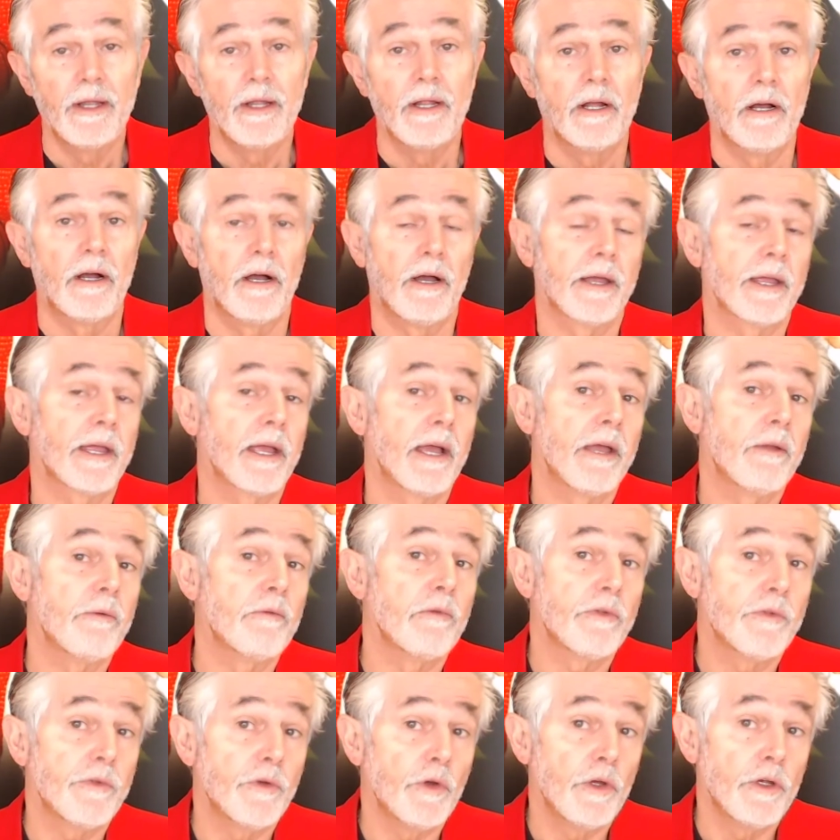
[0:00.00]
I again
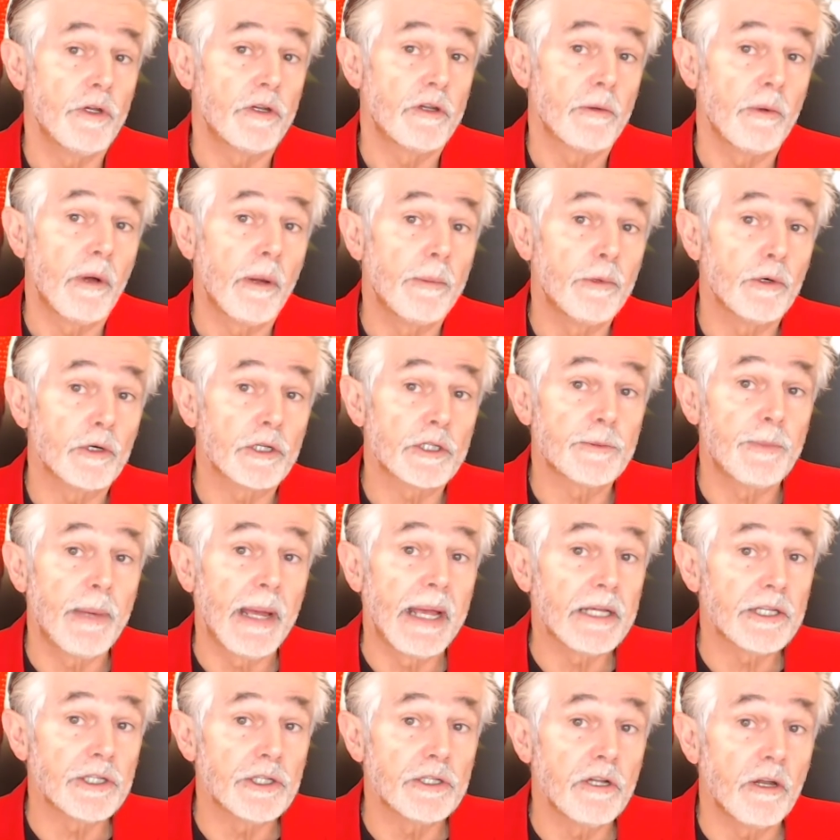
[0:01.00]
refer you to my books,
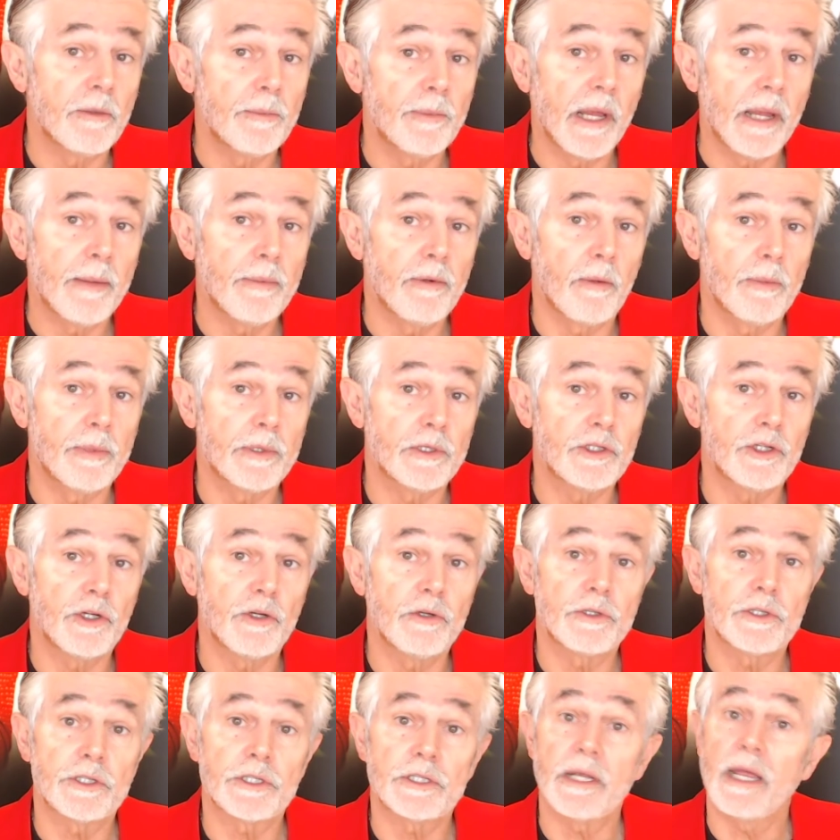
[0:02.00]
Passionate People
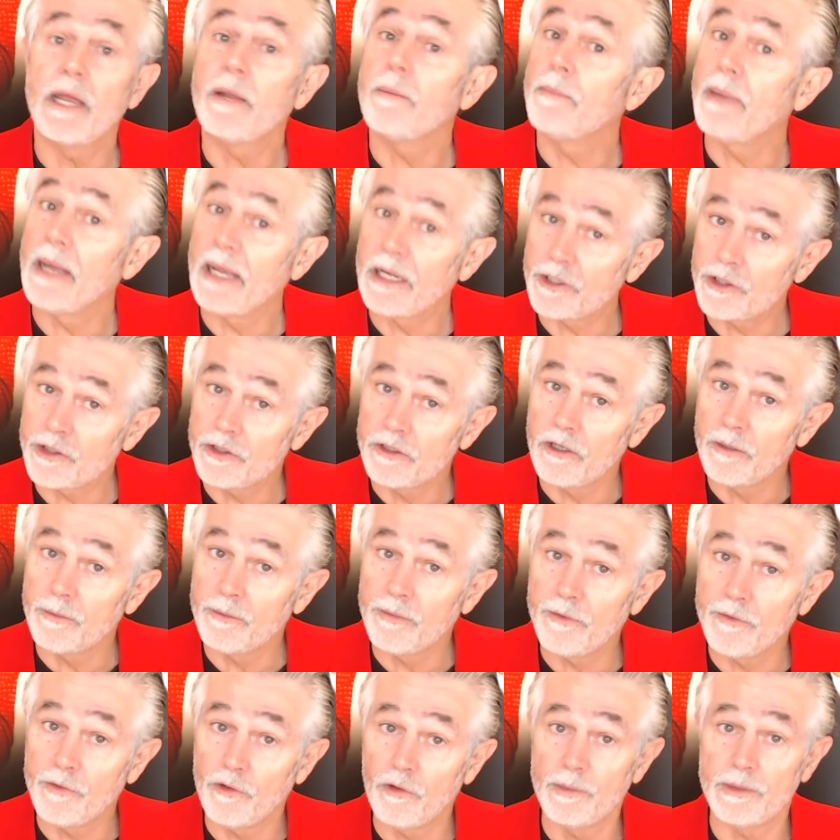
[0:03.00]
Produce and Passionate
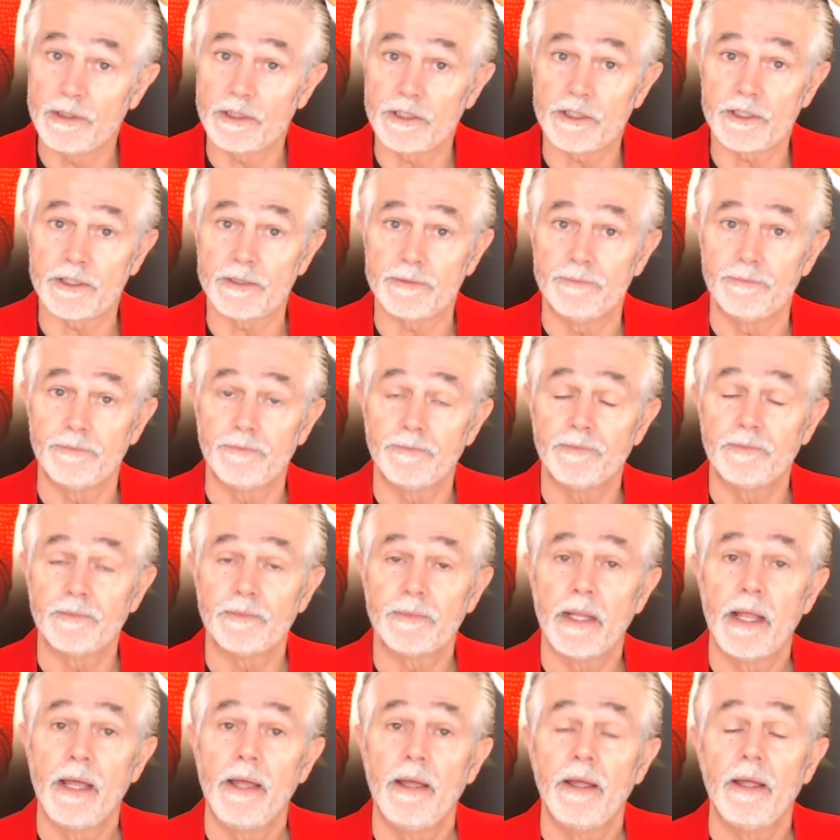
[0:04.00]
Performance.
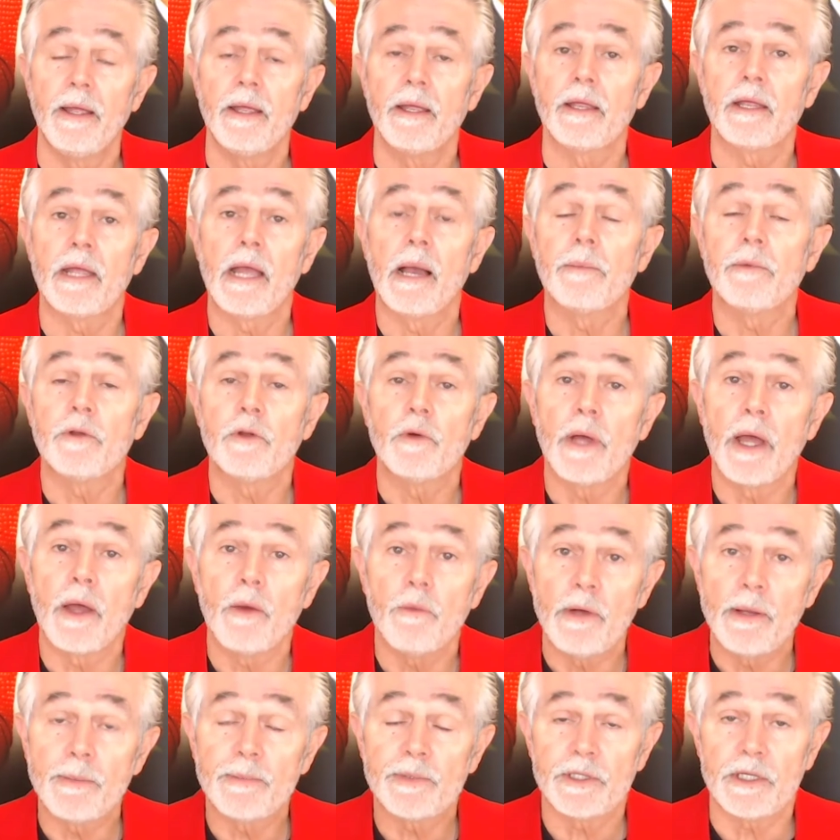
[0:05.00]
Come to our
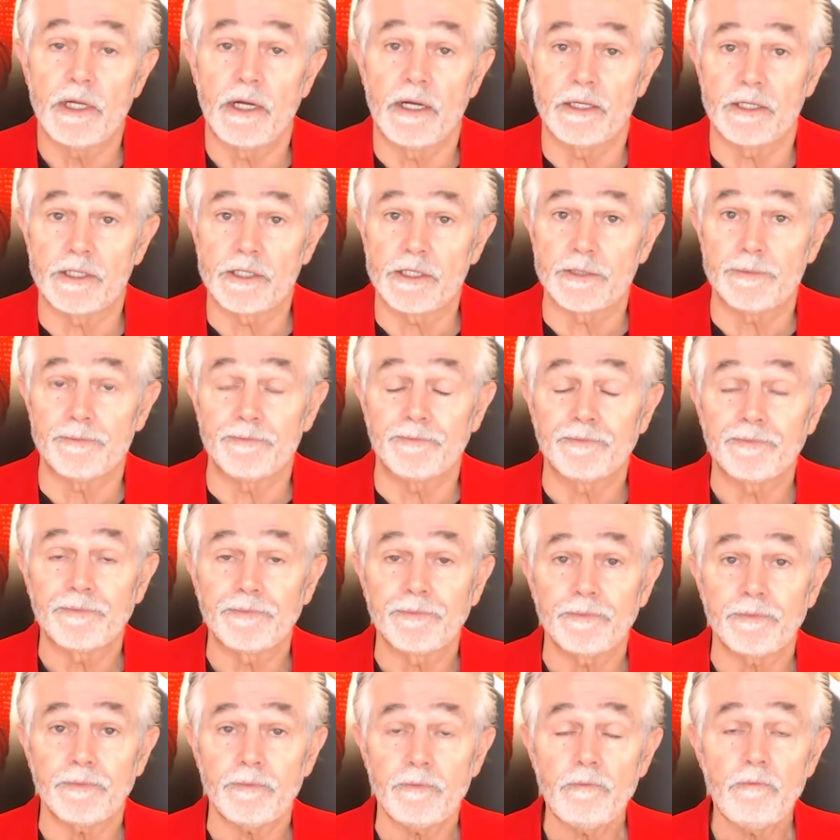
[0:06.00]
websites
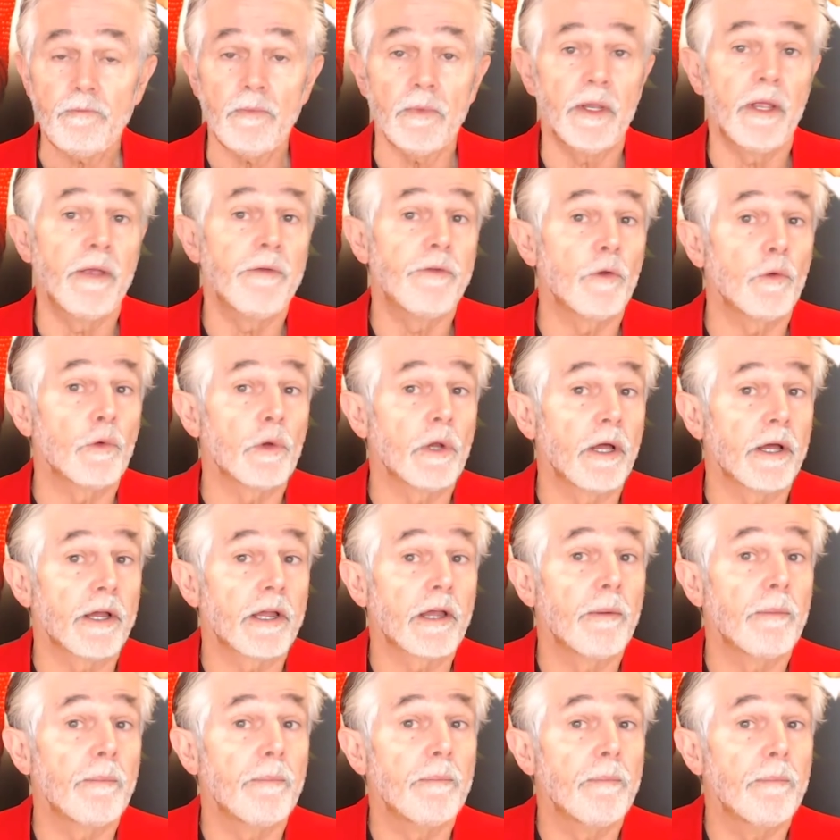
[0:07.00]
if you would like
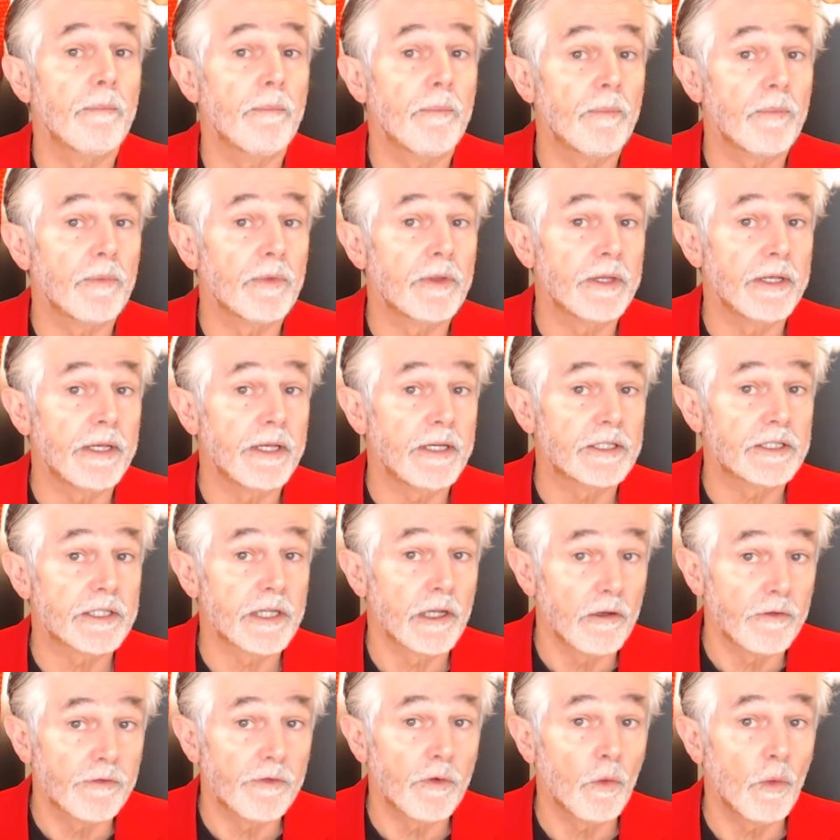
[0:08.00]
the
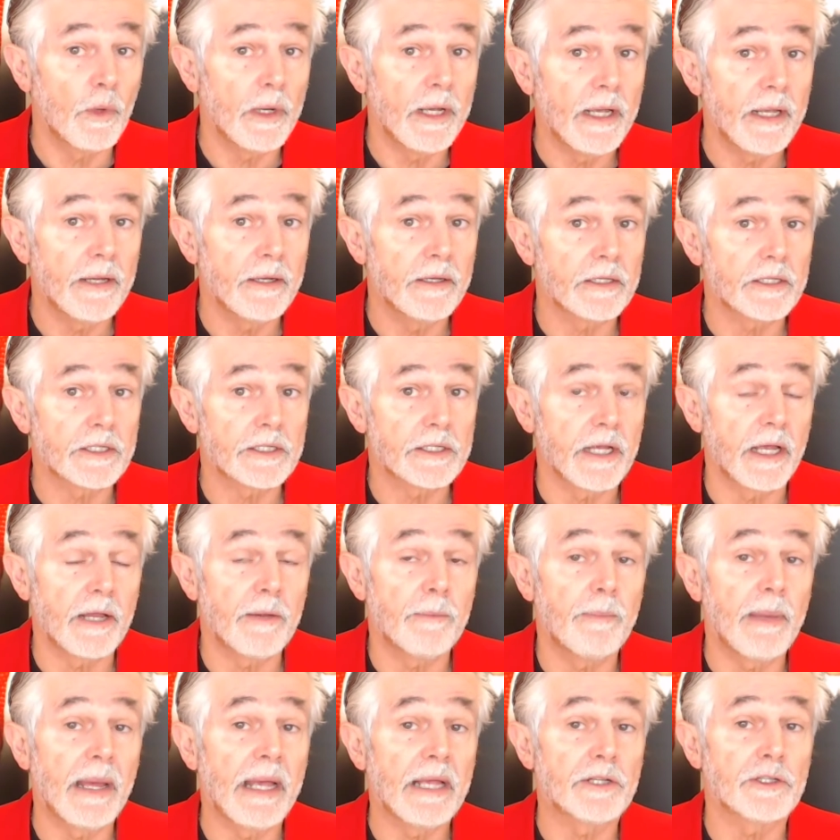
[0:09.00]
self-awareness and
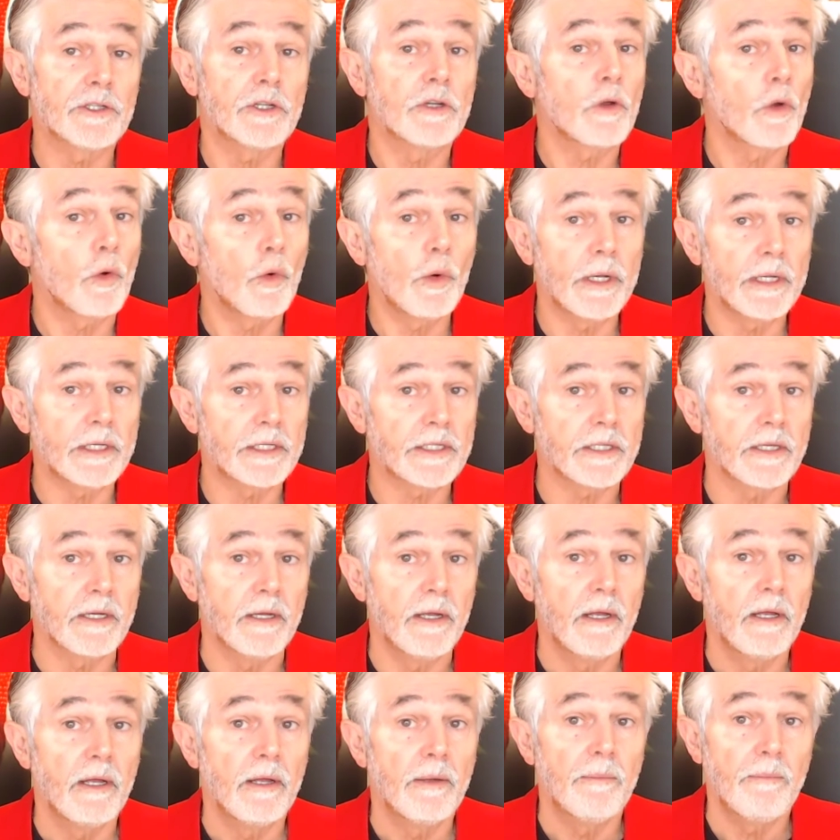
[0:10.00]
passion quest
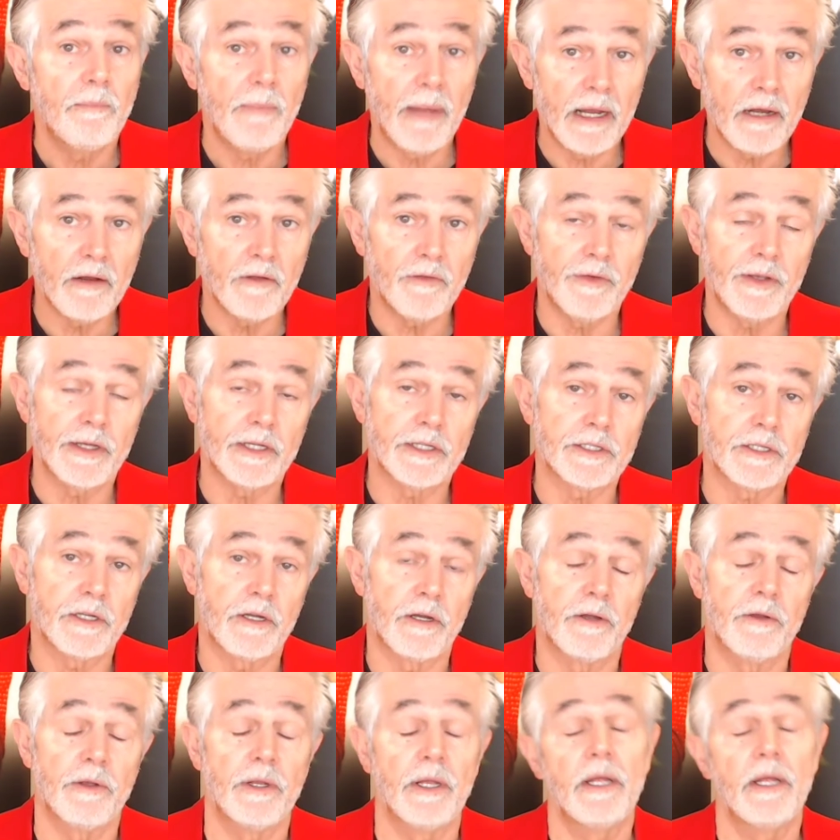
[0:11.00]
manifesto.